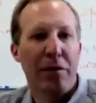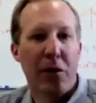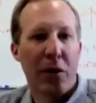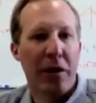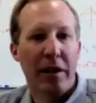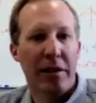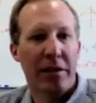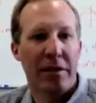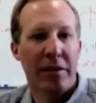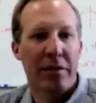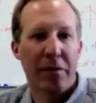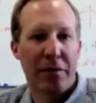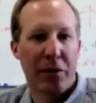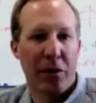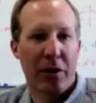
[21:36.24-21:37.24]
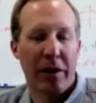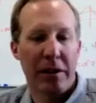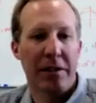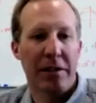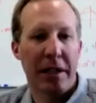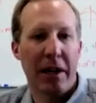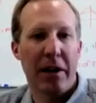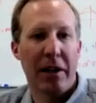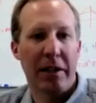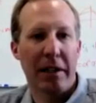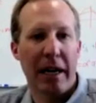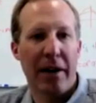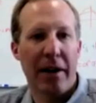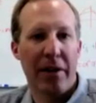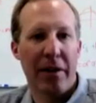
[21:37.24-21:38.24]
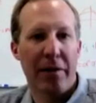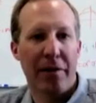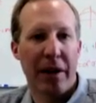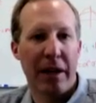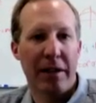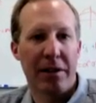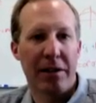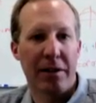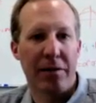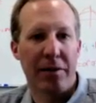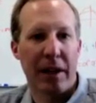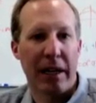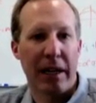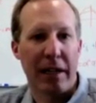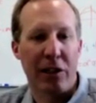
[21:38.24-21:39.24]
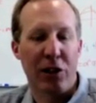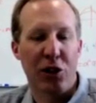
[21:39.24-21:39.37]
Ford is staring down the face of like,